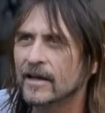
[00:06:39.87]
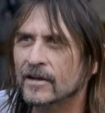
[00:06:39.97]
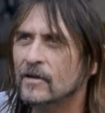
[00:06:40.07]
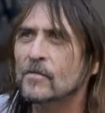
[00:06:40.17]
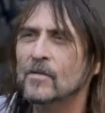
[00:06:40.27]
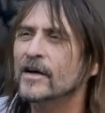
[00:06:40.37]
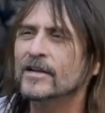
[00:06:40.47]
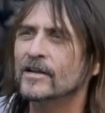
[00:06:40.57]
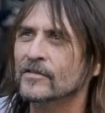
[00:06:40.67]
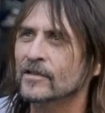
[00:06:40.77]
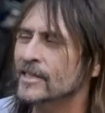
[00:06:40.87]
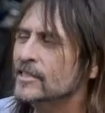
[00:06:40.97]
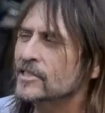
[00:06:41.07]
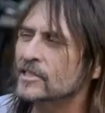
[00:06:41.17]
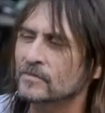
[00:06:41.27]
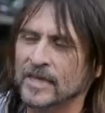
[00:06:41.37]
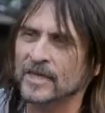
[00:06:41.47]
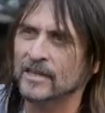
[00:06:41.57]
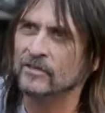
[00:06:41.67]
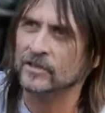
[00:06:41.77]
I don't want nothing. This is
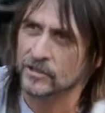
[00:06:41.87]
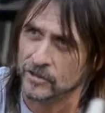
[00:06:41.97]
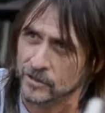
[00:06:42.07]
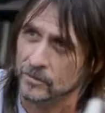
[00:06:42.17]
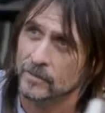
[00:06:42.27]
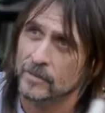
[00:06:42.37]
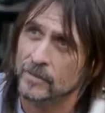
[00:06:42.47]
me given to you.